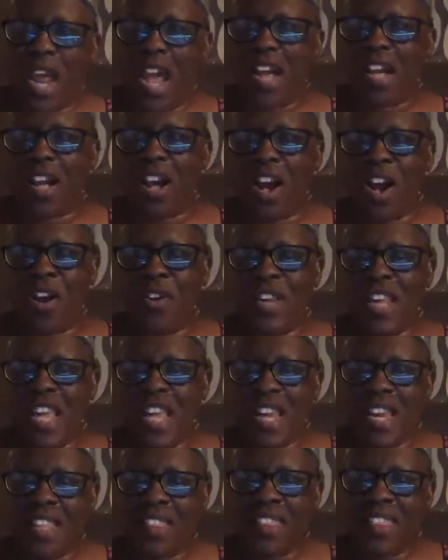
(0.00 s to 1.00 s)
I called
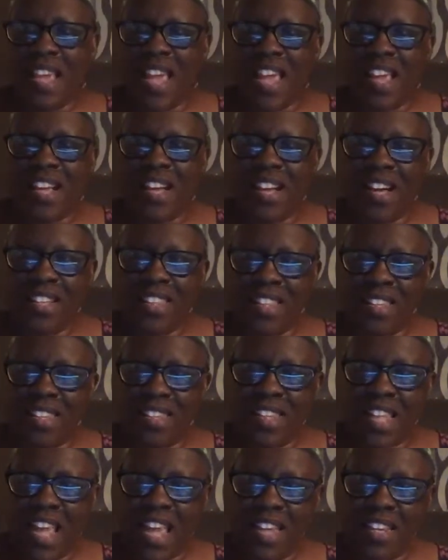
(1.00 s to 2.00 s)
anything other
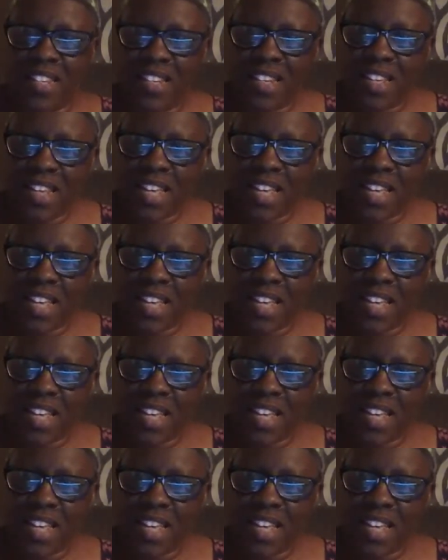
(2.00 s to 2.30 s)
than